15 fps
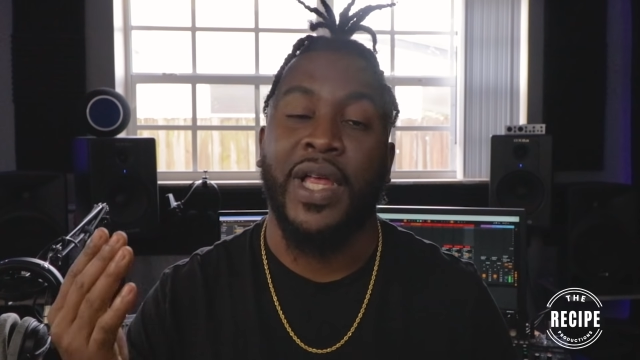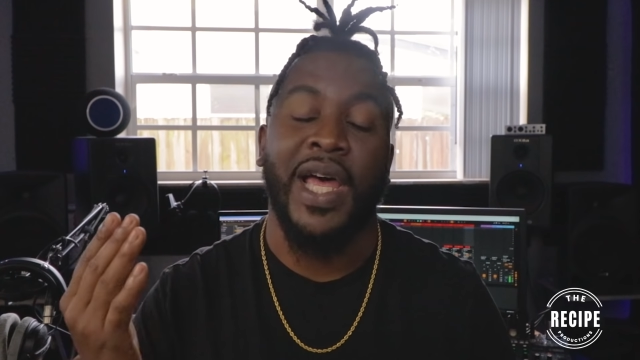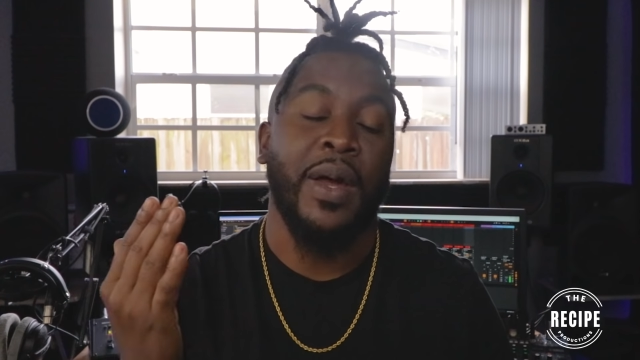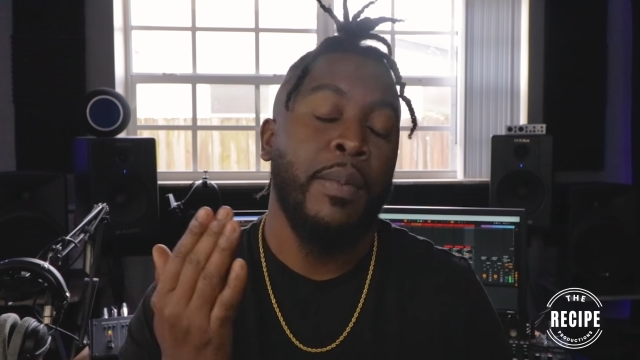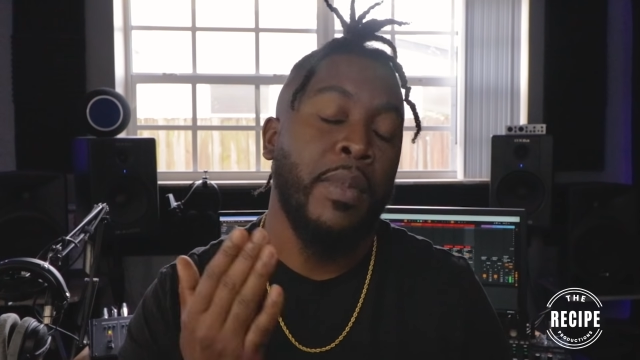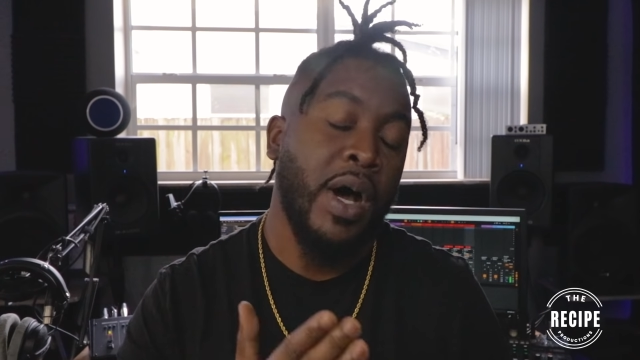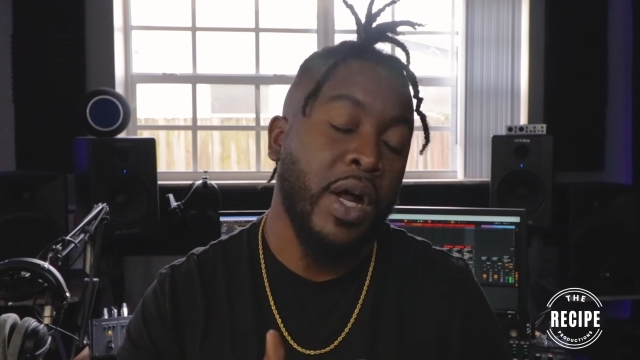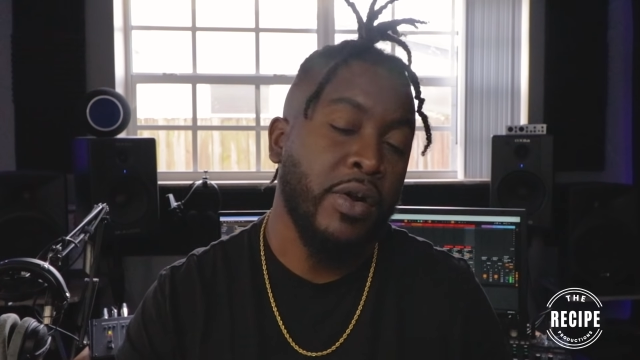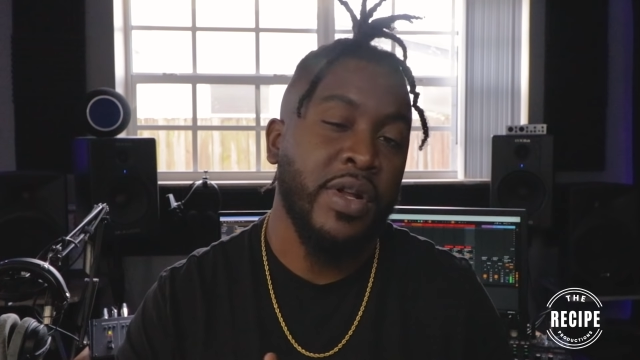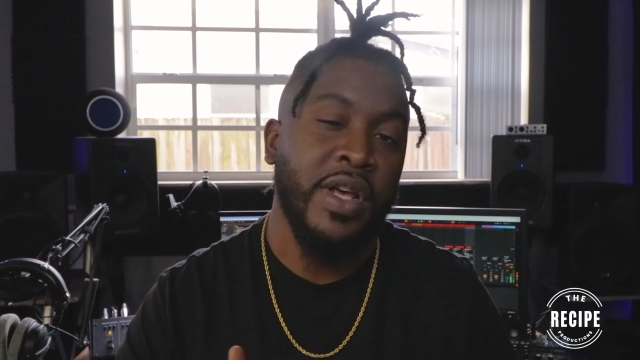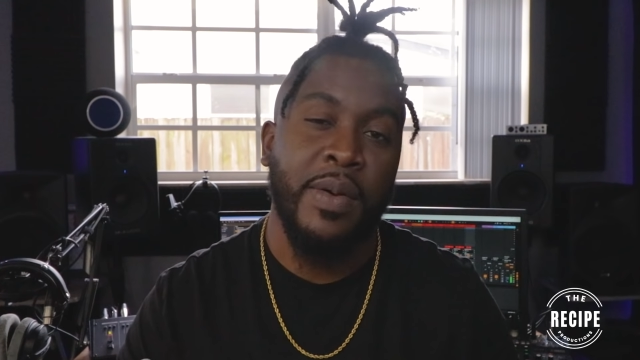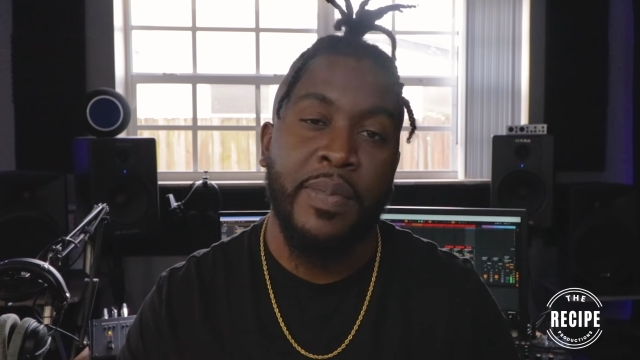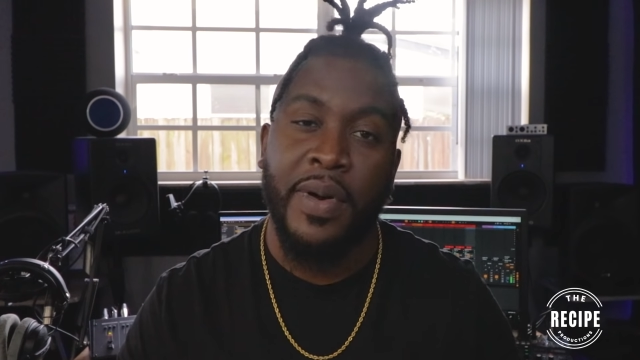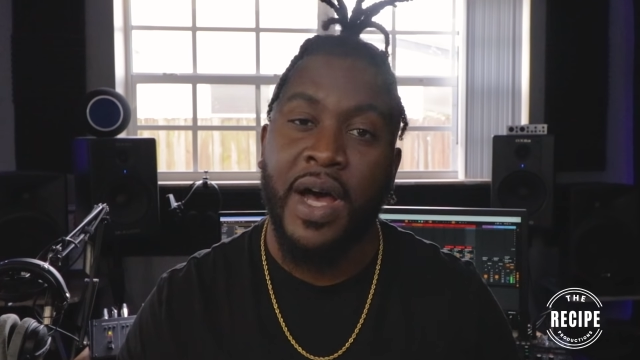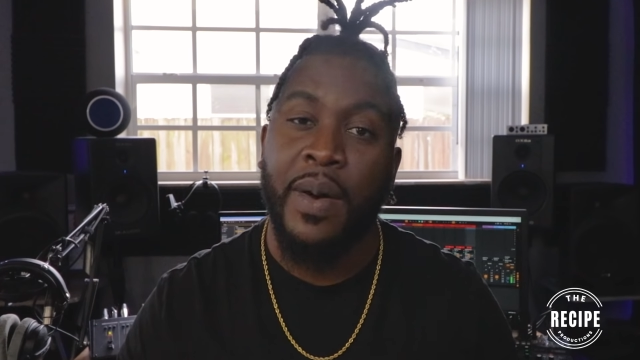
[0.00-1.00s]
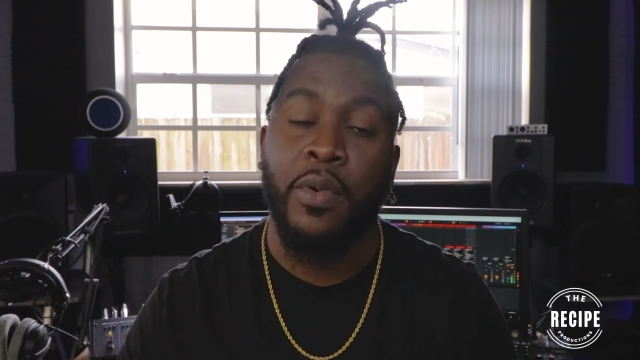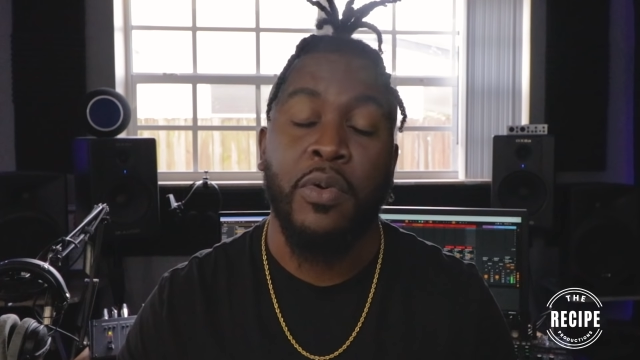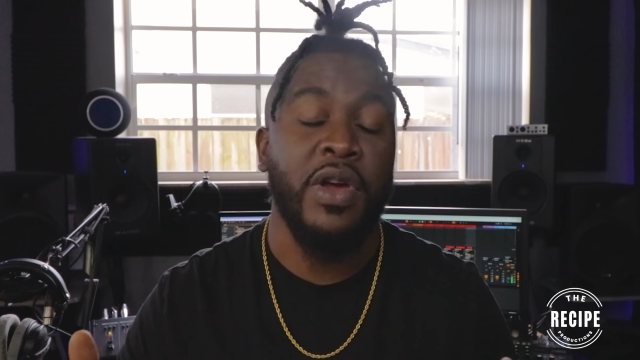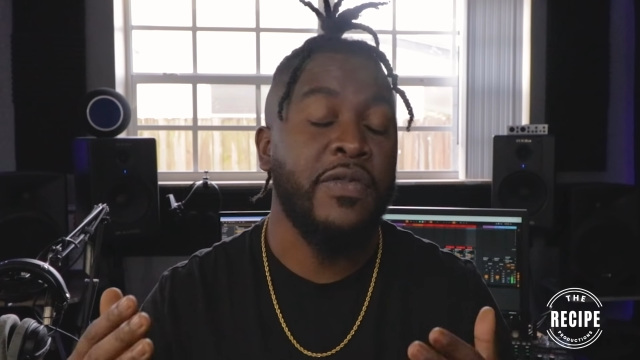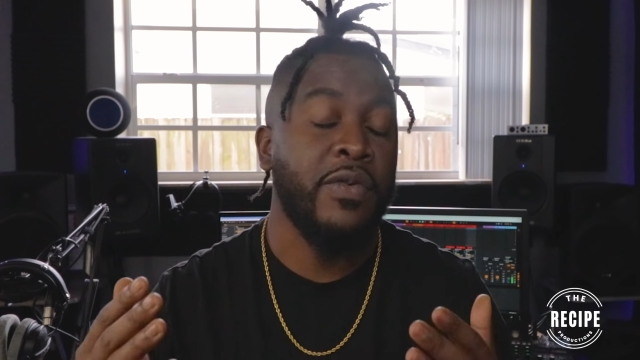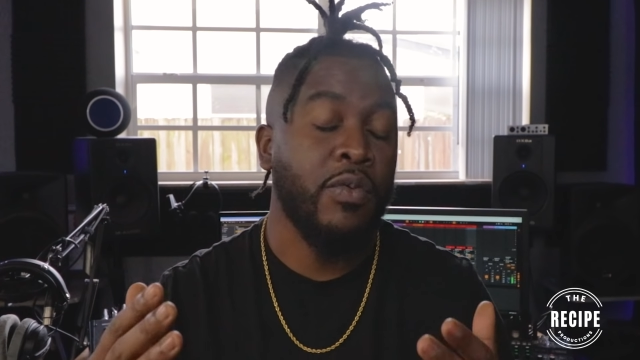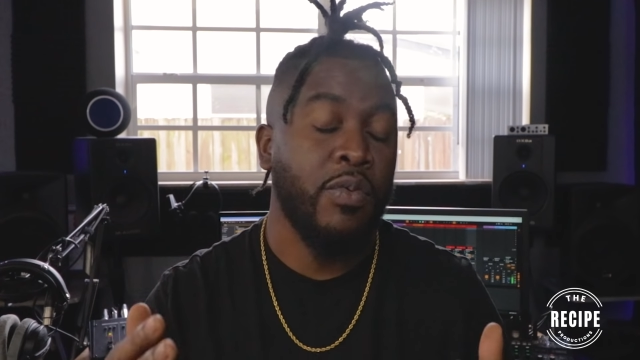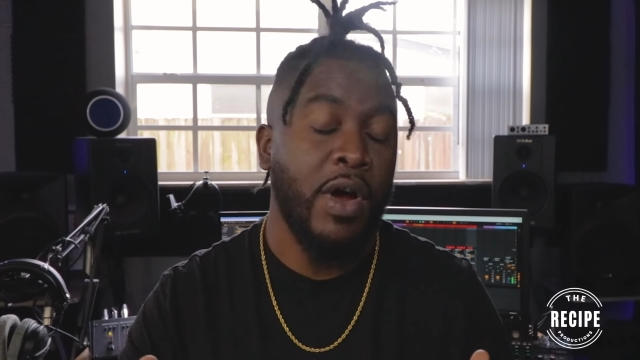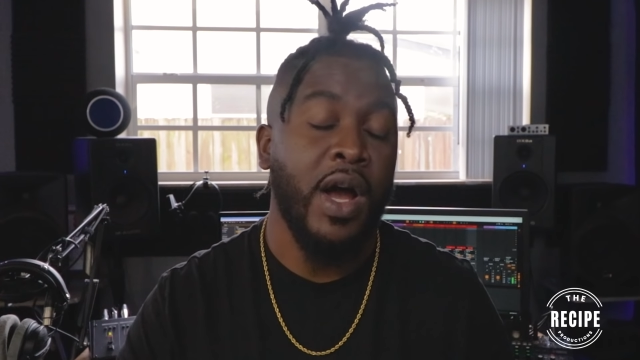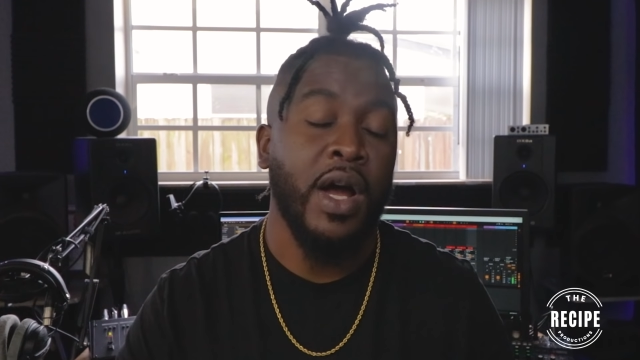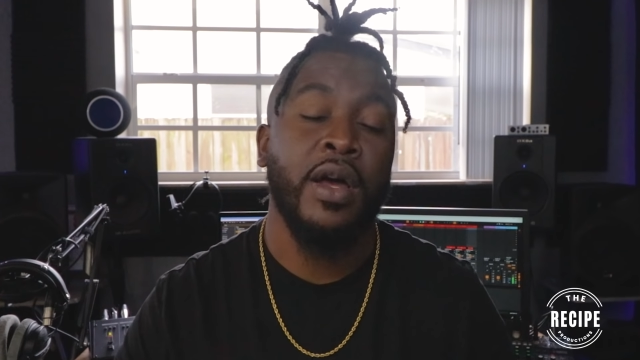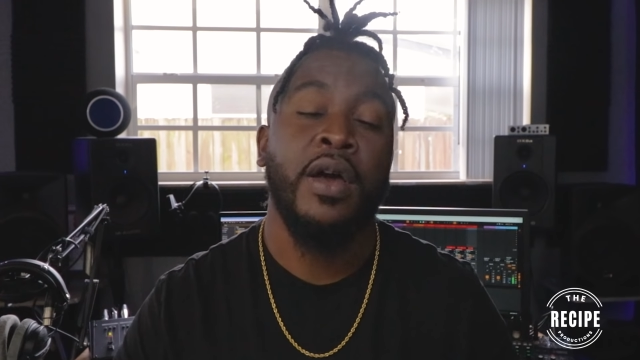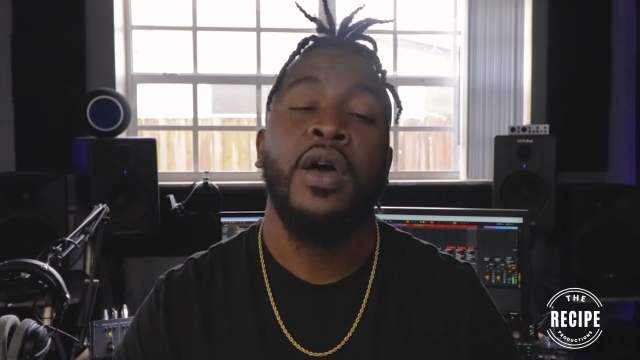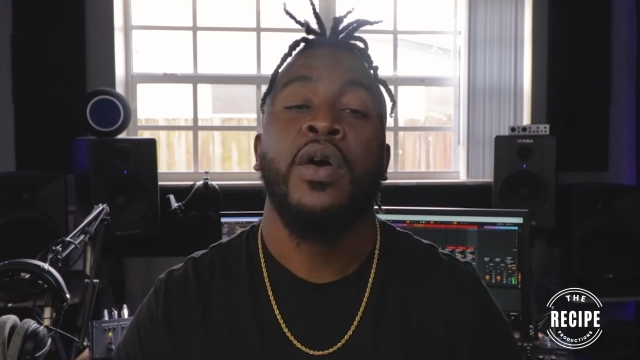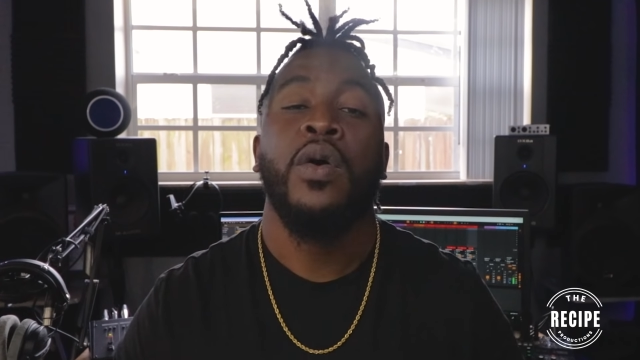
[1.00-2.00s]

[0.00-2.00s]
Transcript: like modern hip hop or even rock.